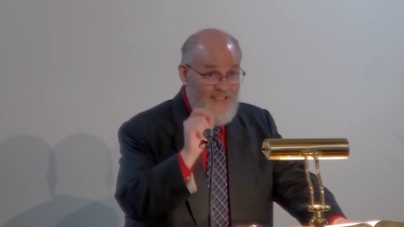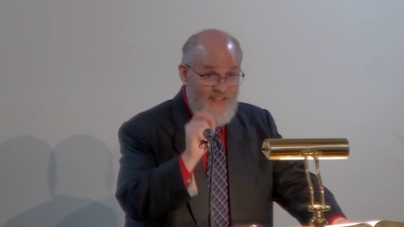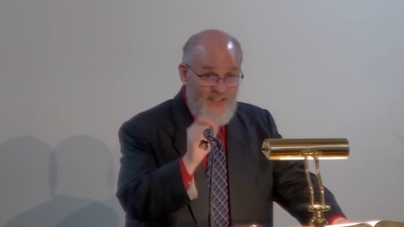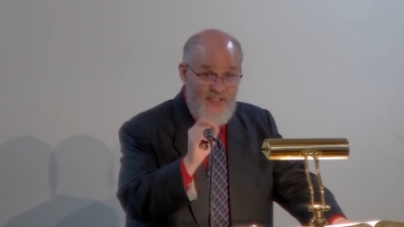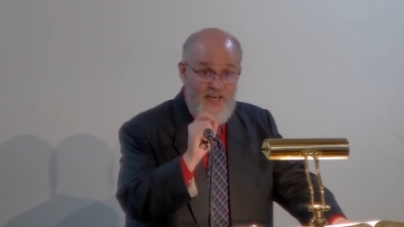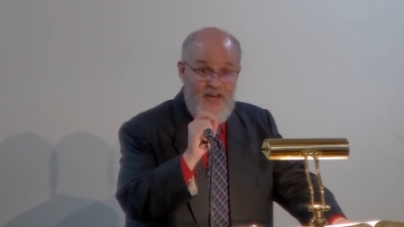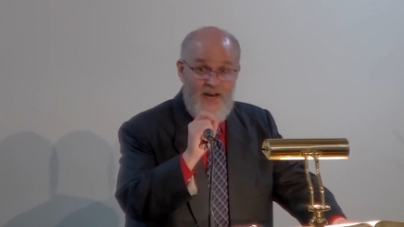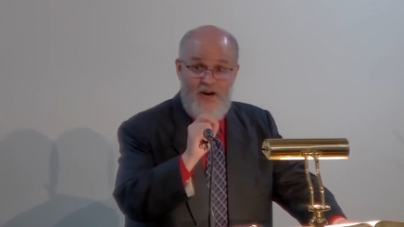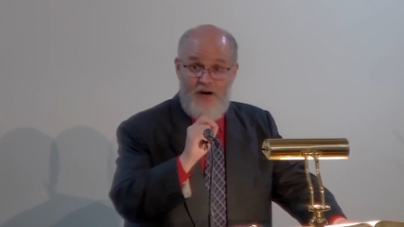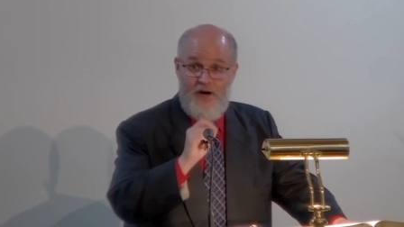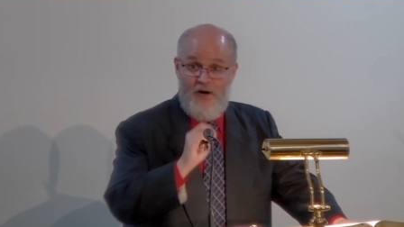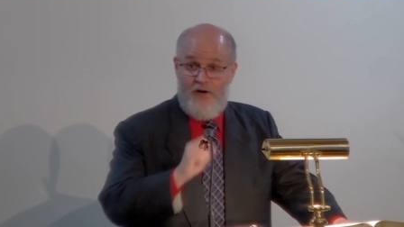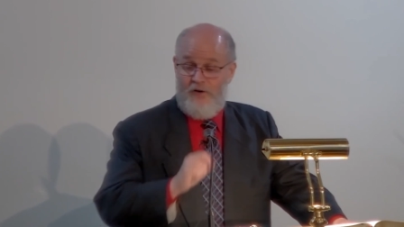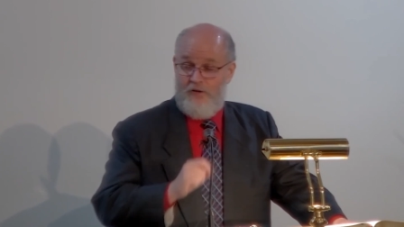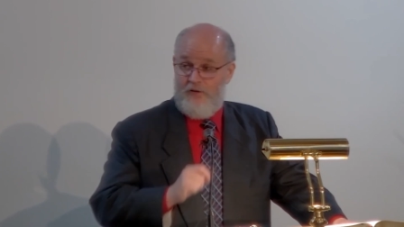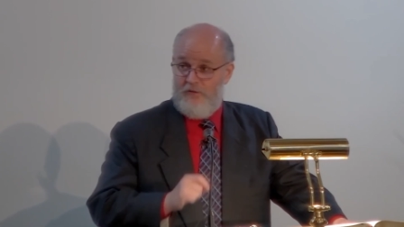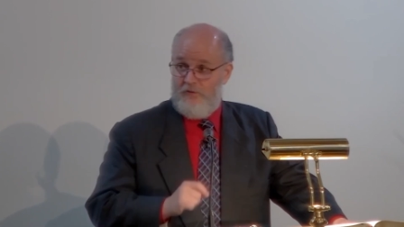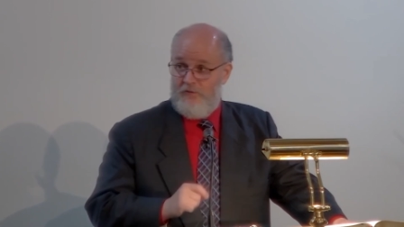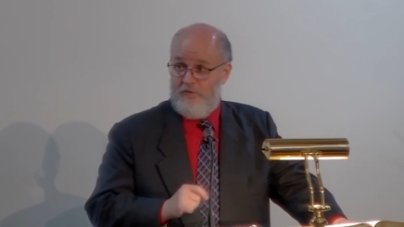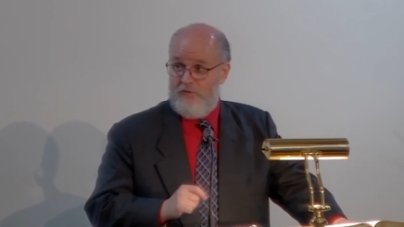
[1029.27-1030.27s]
netzer.
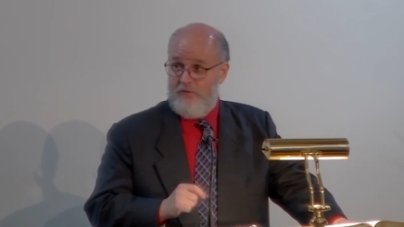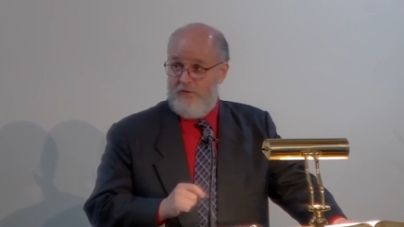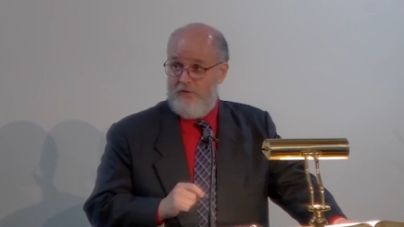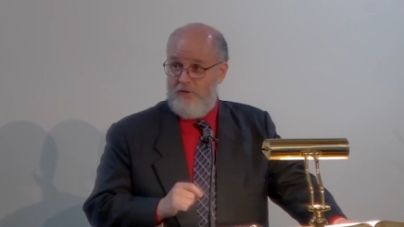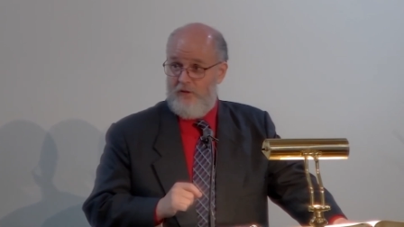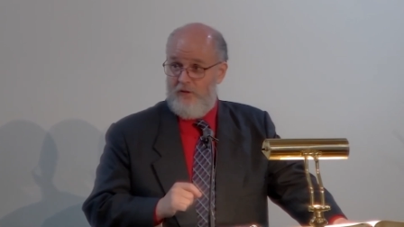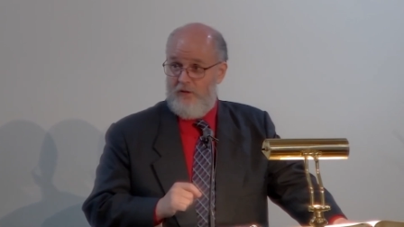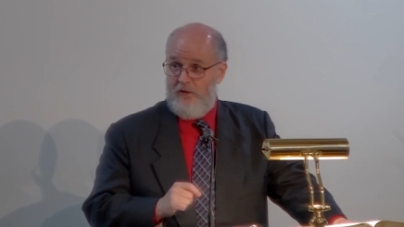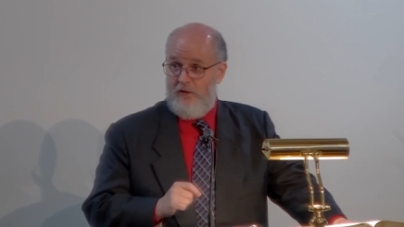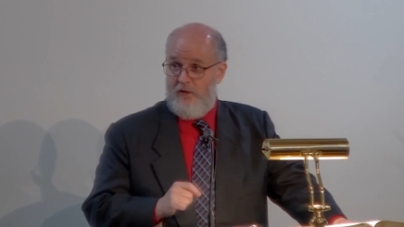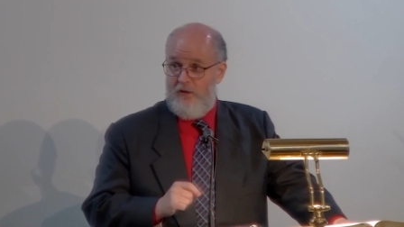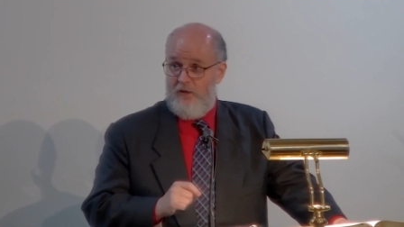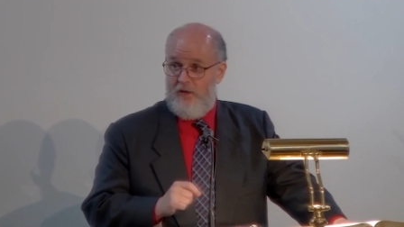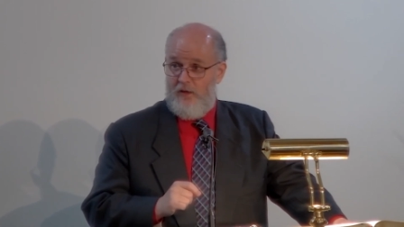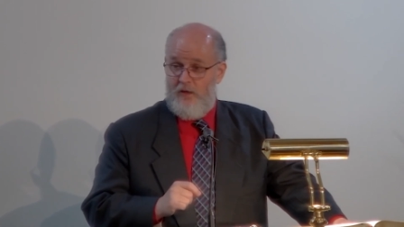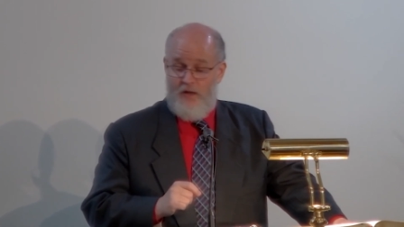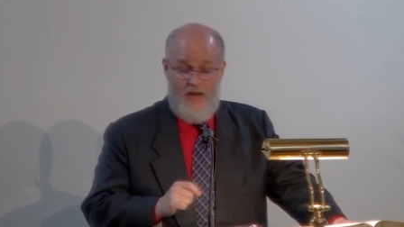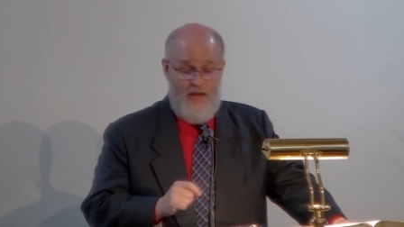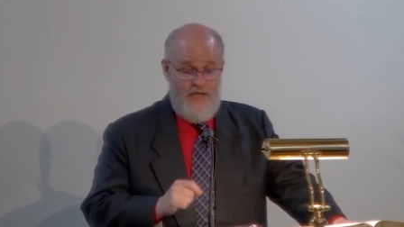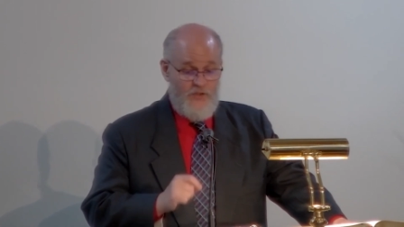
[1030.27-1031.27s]

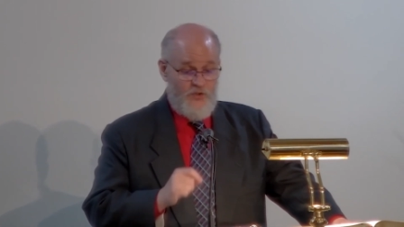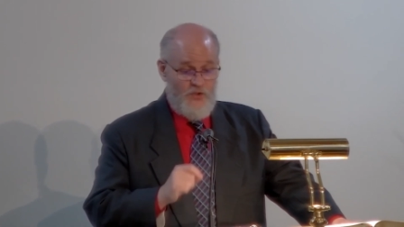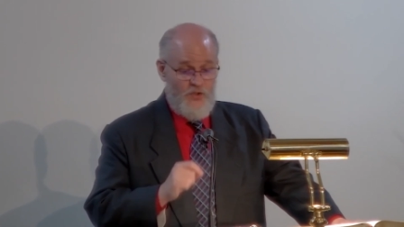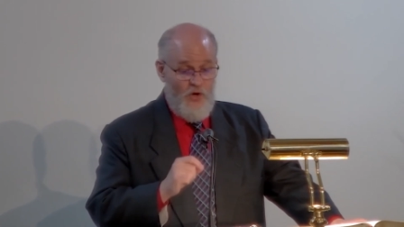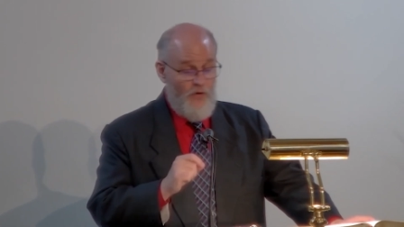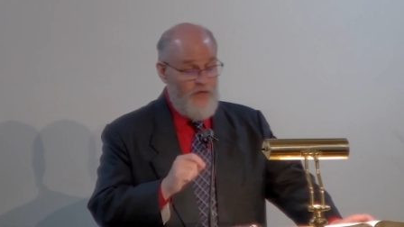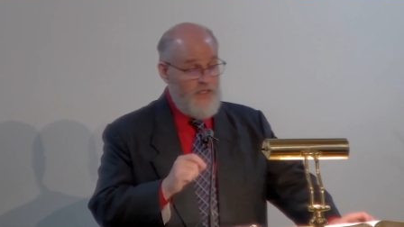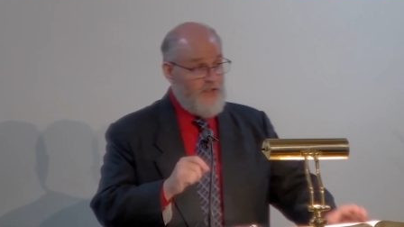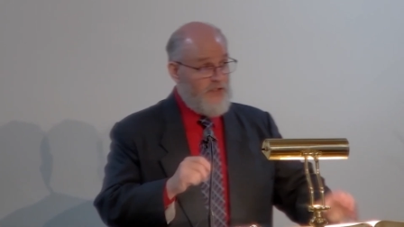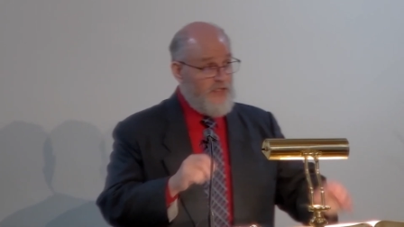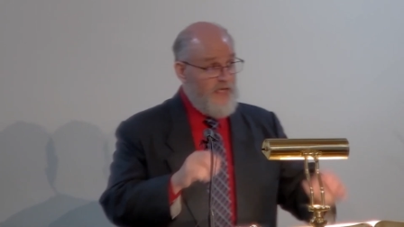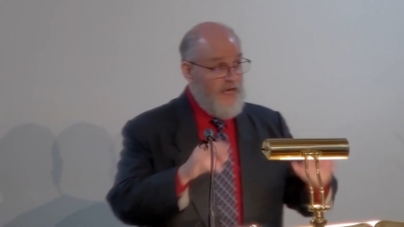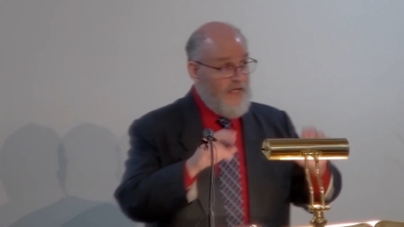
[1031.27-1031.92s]
And so it,